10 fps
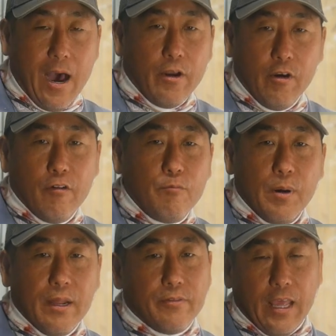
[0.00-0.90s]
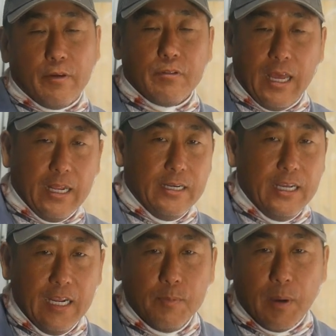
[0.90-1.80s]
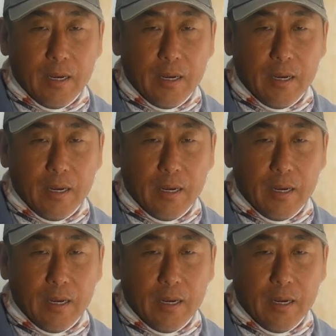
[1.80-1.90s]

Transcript: out of, but thankfully I didn't need.